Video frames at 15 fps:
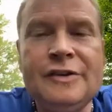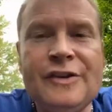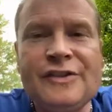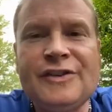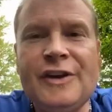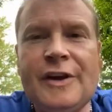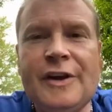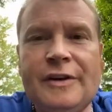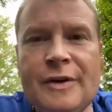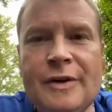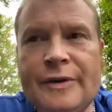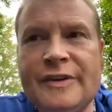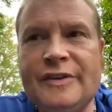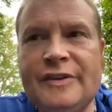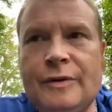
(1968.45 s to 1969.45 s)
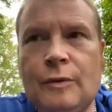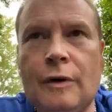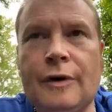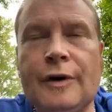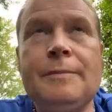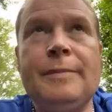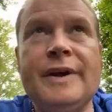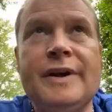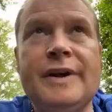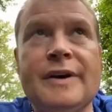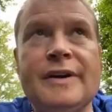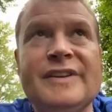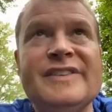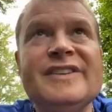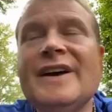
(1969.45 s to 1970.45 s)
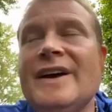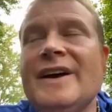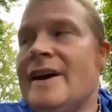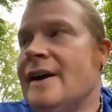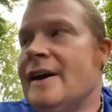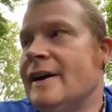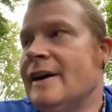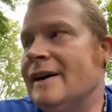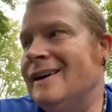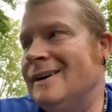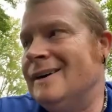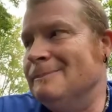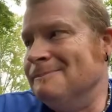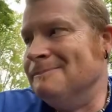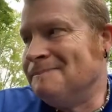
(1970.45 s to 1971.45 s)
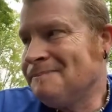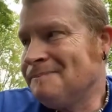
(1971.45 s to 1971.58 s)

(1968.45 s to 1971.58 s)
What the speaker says: just saying no doesn't work because um,